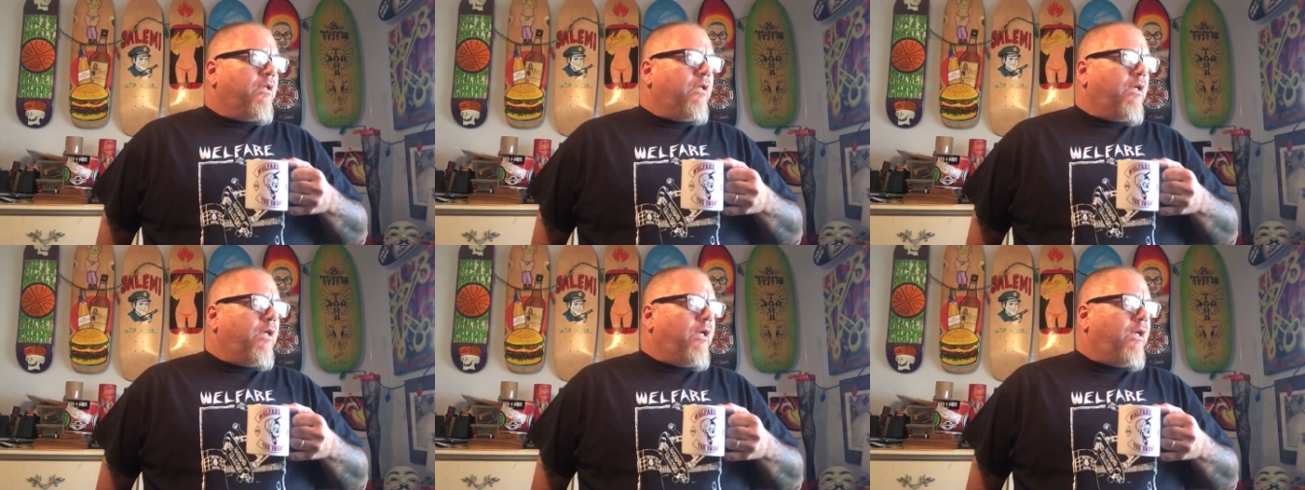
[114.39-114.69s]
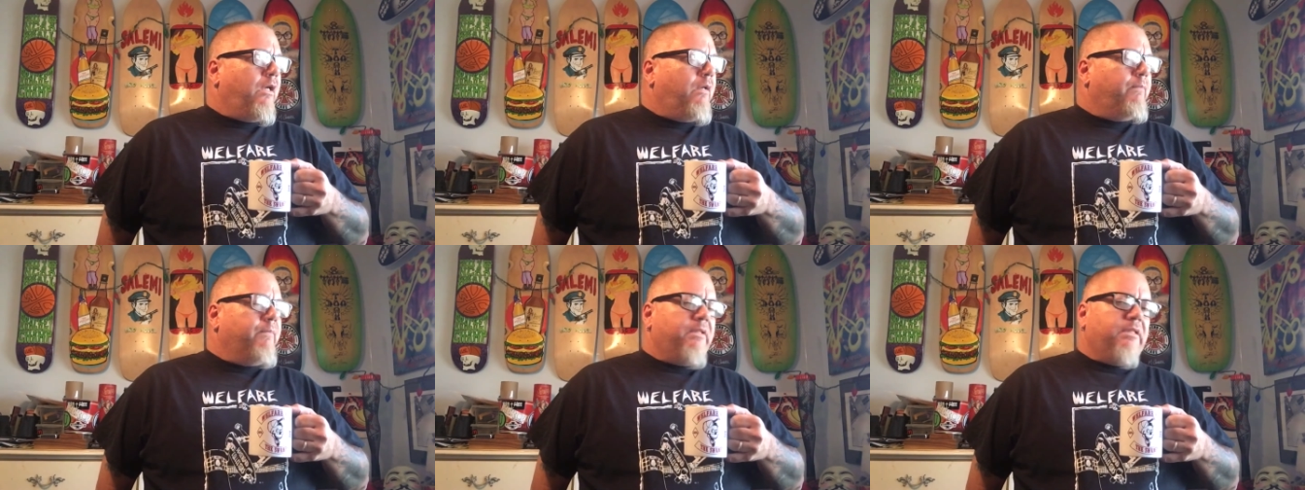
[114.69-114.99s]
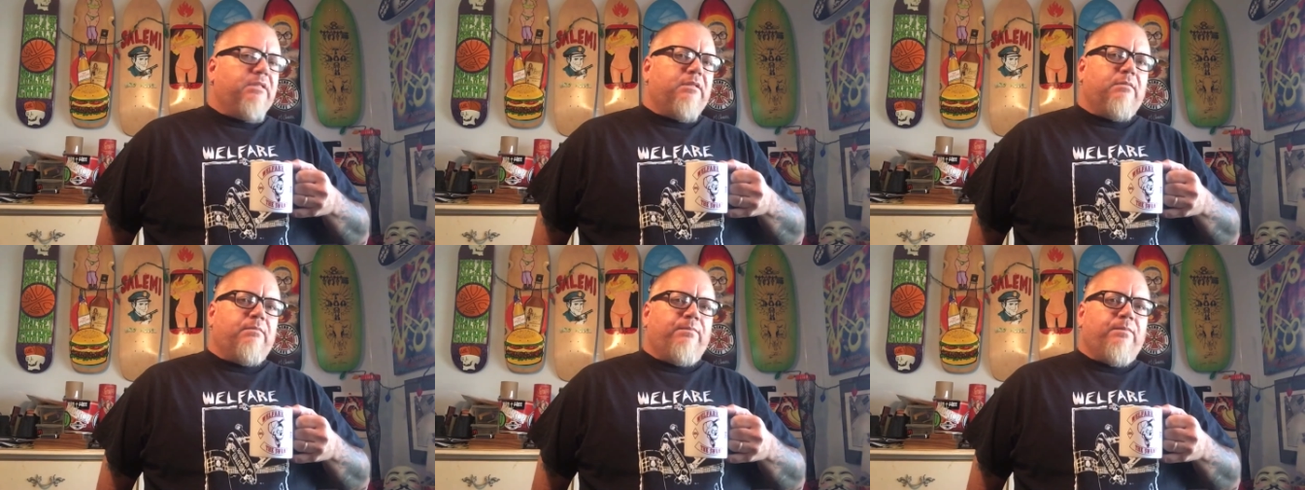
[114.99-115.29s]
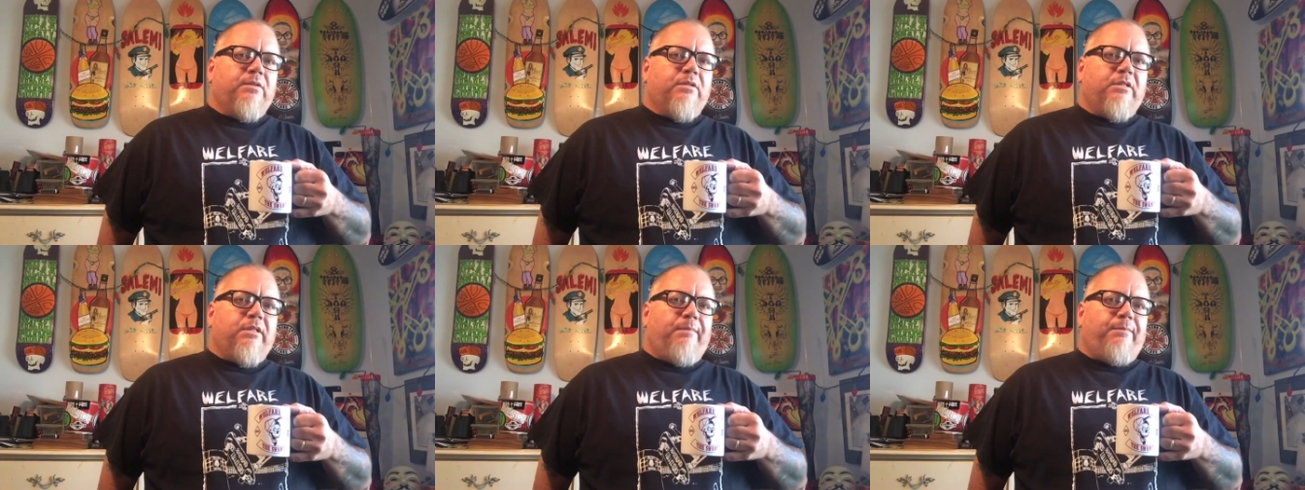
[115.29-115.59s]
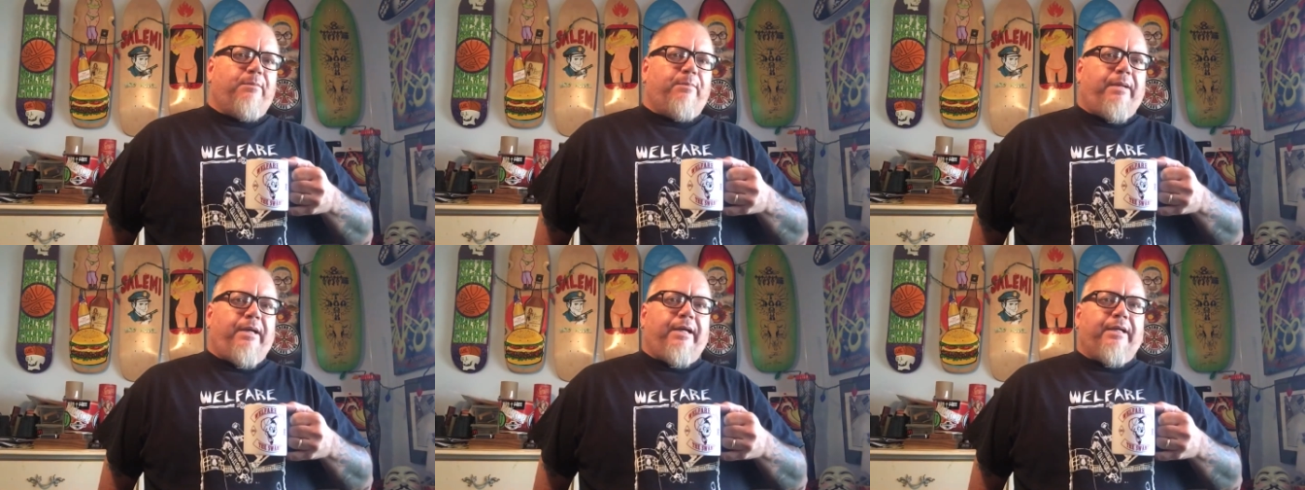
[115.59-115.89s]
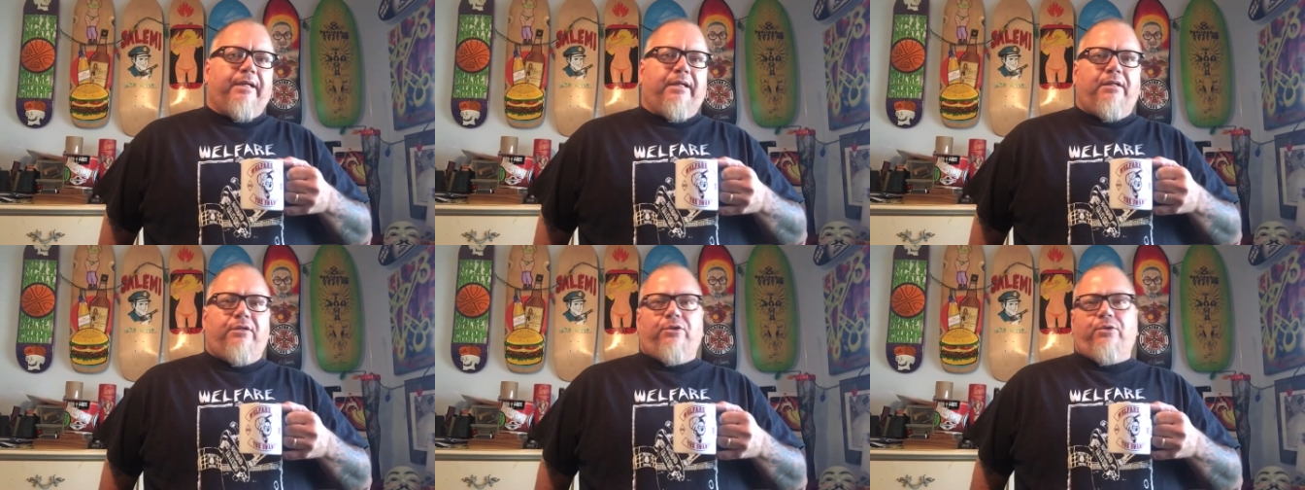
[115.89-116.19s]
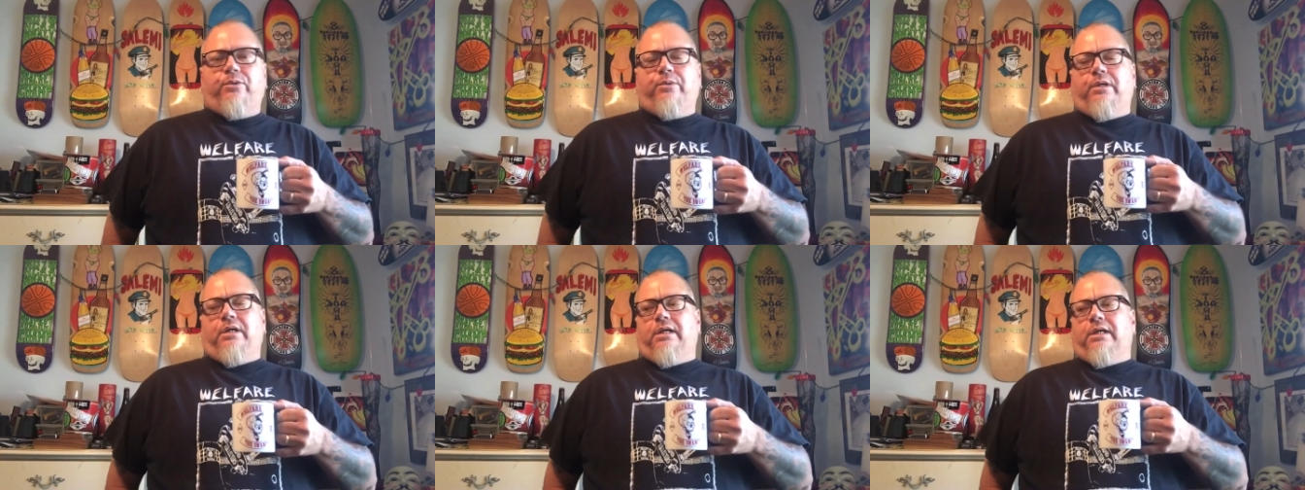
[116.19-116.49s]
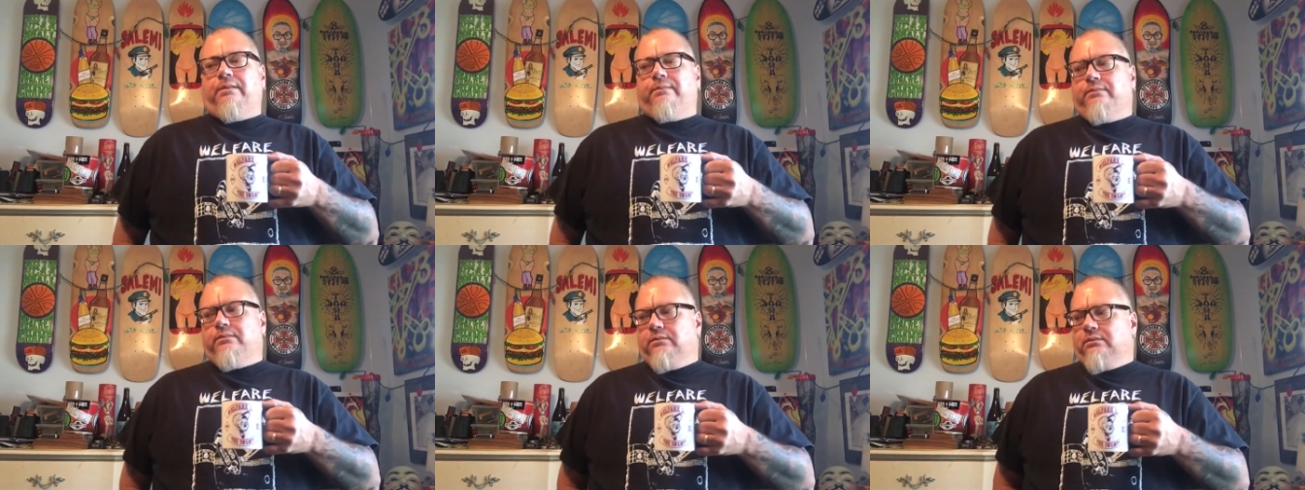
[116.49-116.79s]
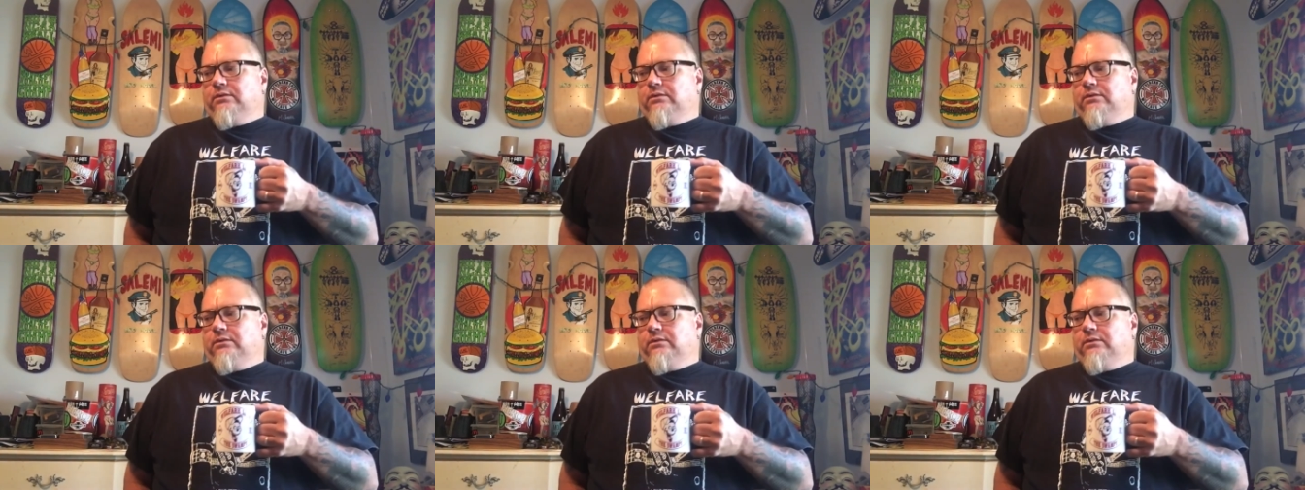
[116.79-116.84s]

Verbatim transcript: Um, he's slipped back into uh,